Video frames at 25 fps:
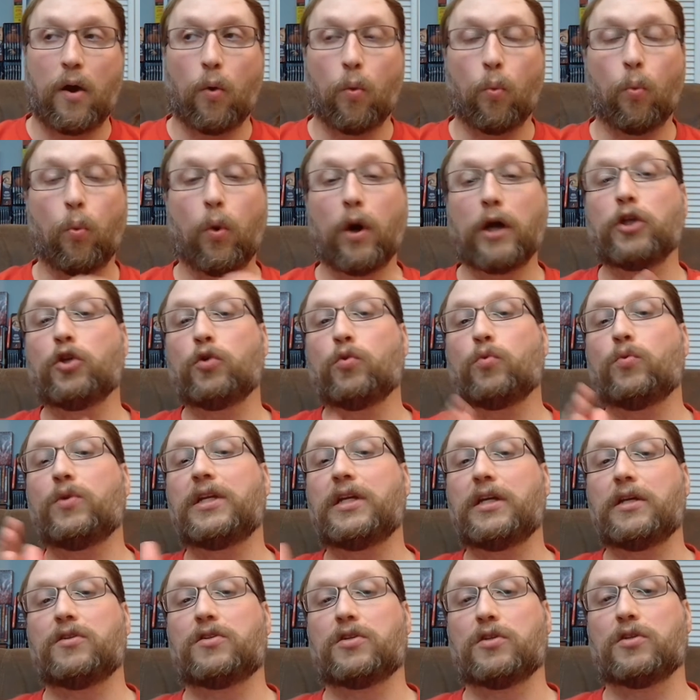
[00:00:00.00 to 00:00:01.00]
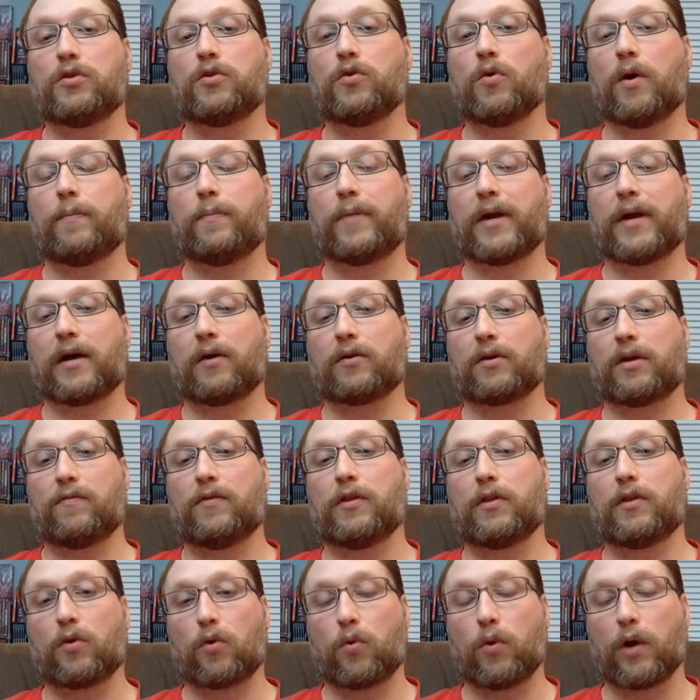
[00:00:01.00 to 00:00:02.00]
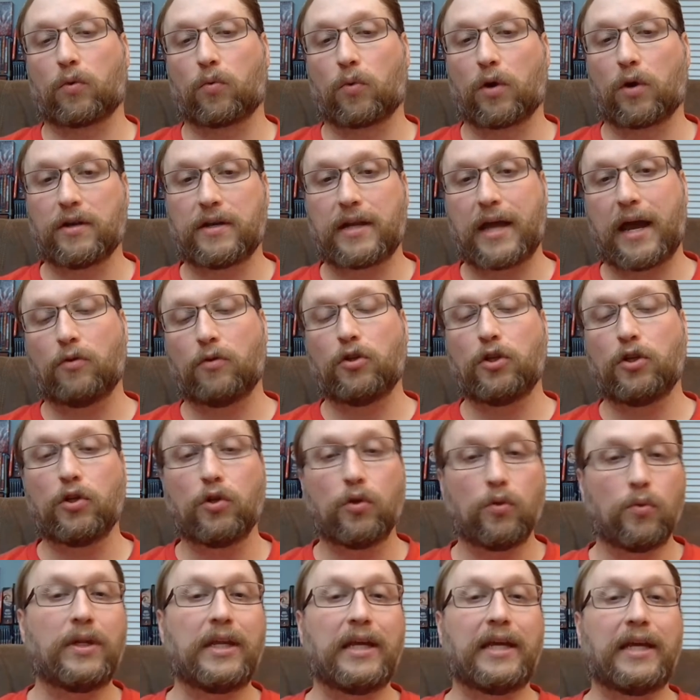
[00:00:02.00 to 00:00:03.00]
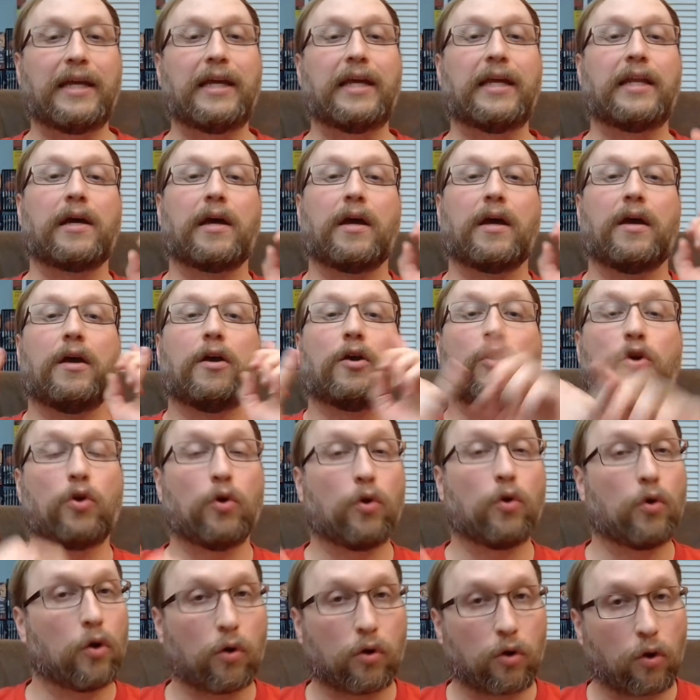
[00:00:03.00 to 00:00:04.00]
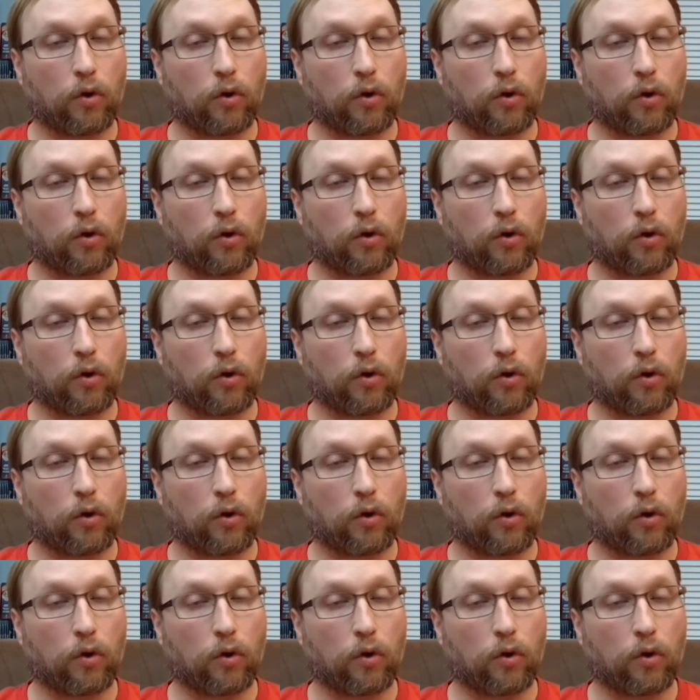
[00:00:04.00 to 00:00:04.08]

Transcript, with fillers: what you need to do it, but I'll give you the quick rundown. You need Google